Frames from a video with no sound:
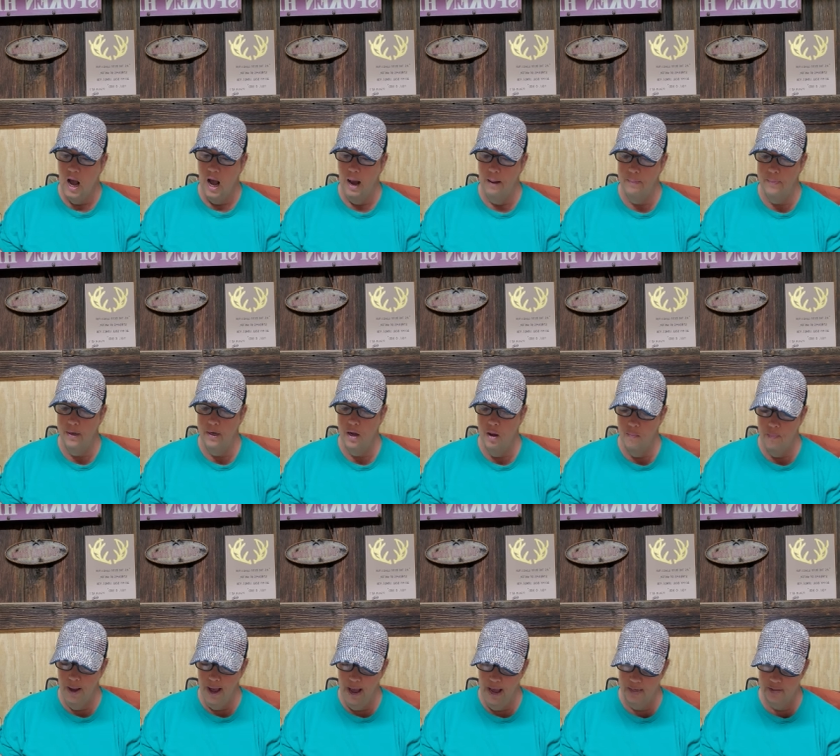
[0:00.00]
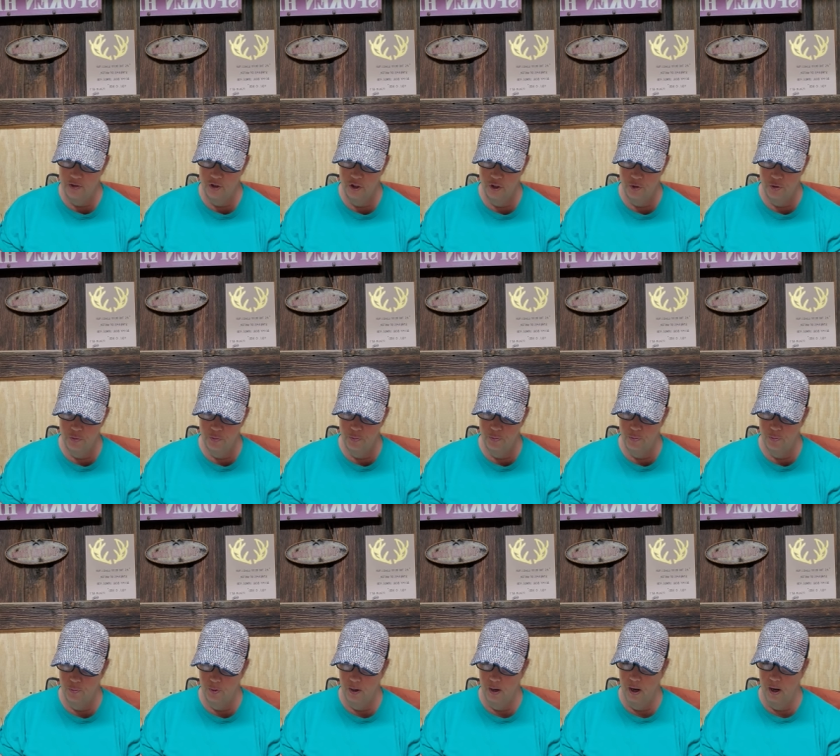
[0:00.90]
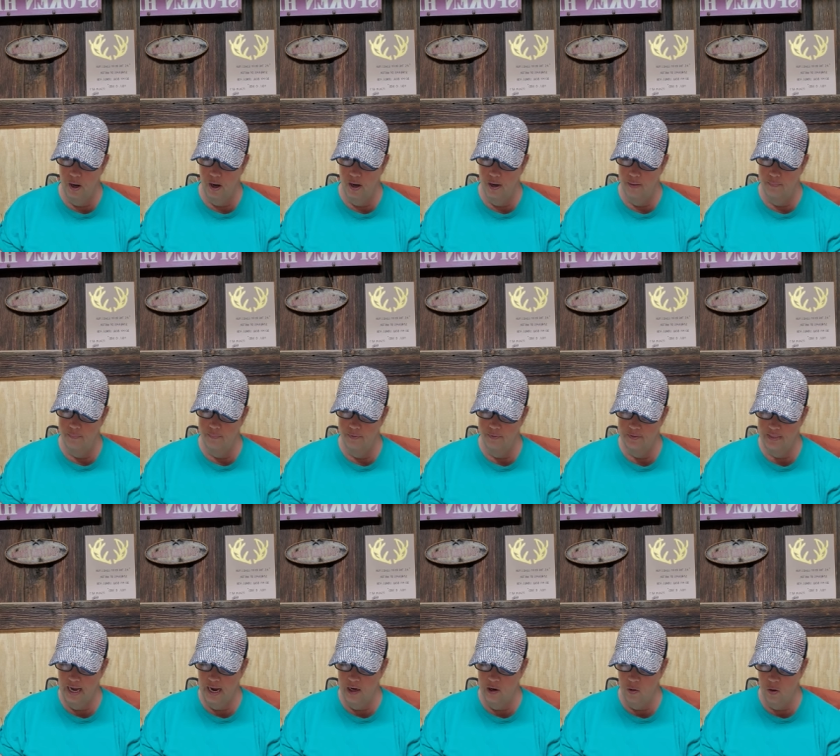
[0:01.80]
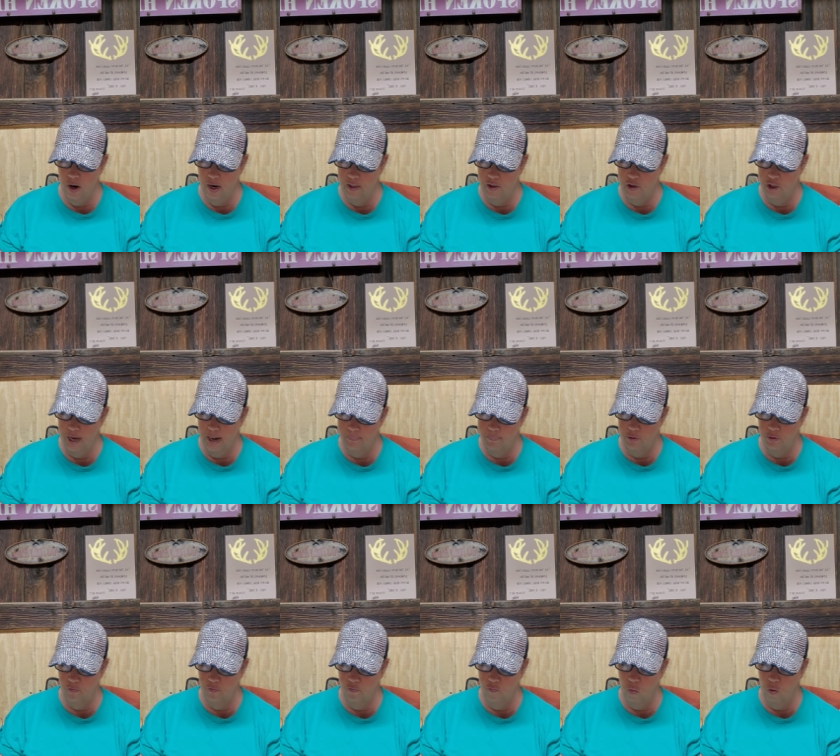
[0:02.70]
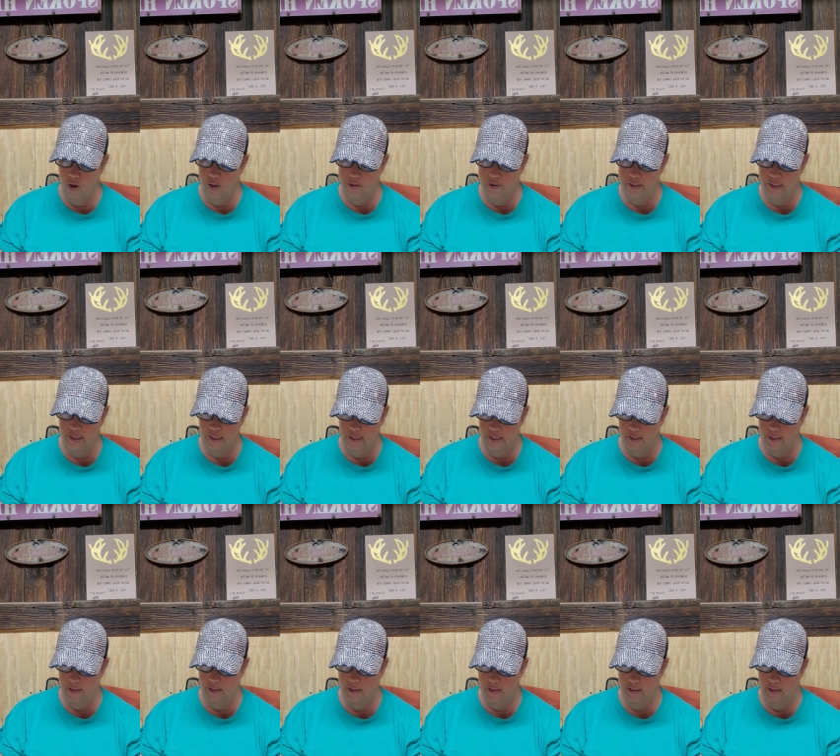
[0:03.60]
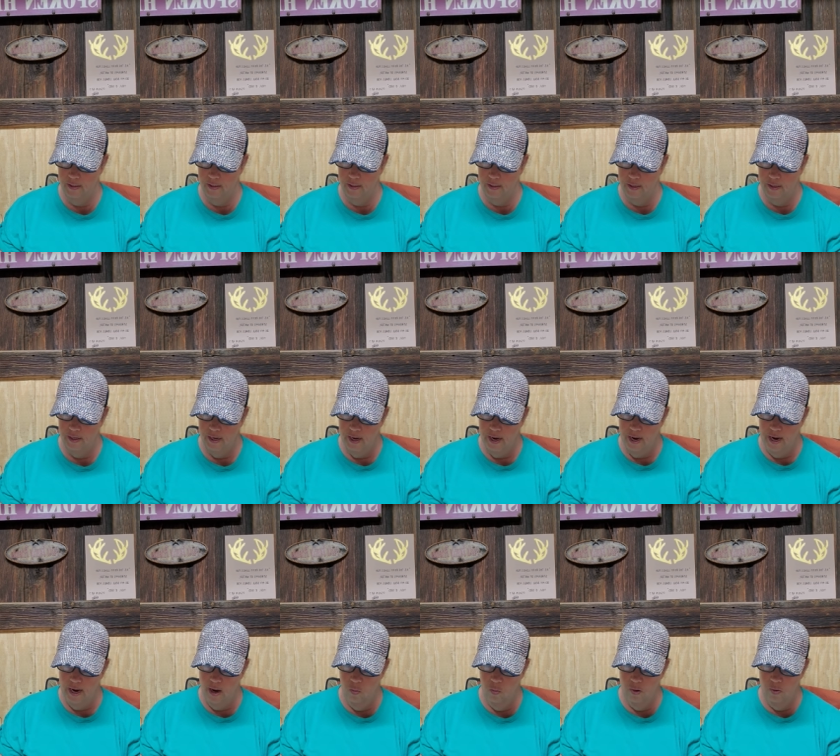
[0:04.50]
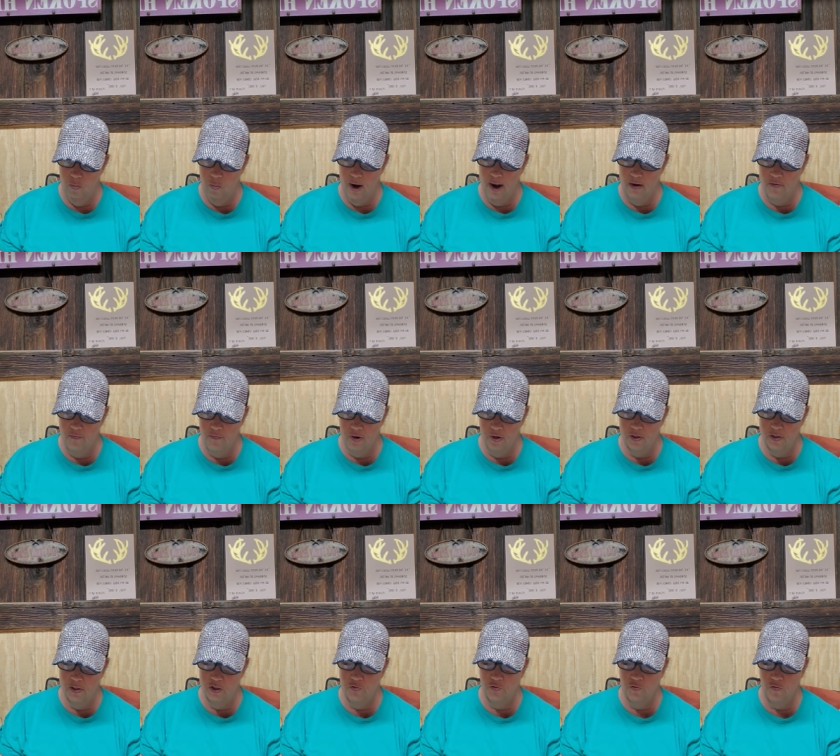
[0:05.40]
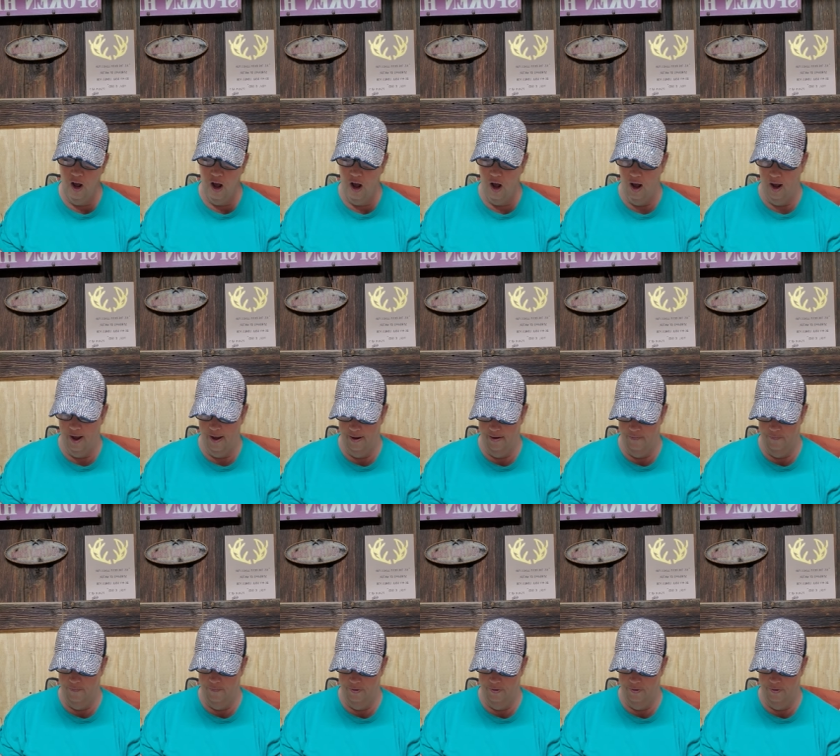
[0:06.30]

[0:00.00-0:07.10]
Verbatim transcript: I'm going to go back to um, Zechariah chapter 14, and we read verse five.